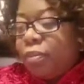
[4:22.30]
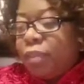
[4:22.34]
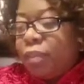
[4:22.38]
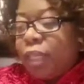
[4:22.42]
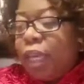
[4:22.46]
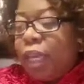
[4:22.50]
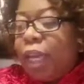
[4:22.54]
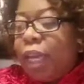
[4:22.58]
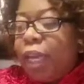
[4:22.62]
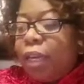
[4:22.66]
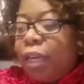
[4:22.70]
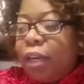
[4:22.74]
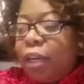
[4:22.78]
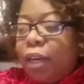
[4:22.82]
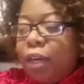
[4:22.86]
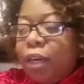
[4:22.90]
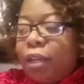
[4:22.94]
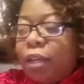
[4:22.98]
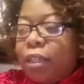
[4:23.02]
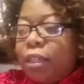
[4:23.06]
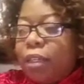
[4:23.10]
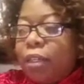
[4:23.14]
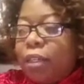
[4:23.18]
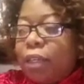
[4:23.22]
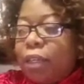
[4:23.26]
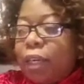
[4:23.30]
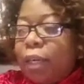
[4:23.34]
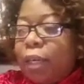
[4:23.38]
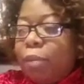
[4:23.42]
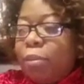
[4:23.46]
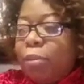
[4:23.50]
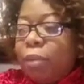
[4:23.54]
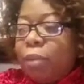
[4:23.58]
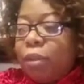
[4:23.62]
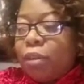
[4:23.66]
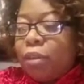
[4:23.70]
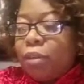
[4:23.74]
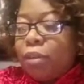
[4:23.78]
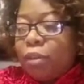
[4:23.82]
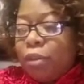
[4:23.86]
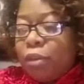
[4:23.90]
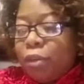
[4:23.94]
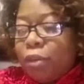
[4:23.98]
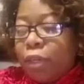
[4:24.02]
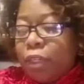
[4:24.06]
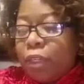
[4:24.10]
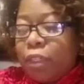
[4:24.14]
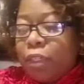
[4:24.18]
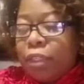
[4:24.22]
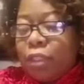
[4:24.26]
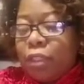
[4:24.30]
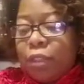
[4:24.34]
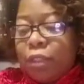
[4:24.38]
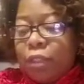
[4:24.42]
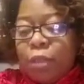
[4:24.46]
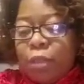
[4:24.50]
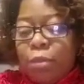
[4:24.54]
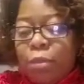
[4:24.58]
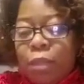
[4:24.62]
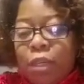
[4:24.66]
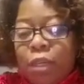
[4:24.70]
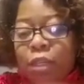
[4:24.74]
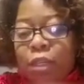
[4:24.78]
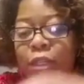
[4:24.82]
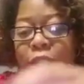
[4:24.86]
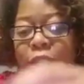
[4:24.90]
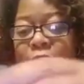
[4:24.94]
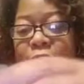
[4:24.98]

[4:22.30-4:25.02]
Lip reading: And her little umbilical cord is so small that you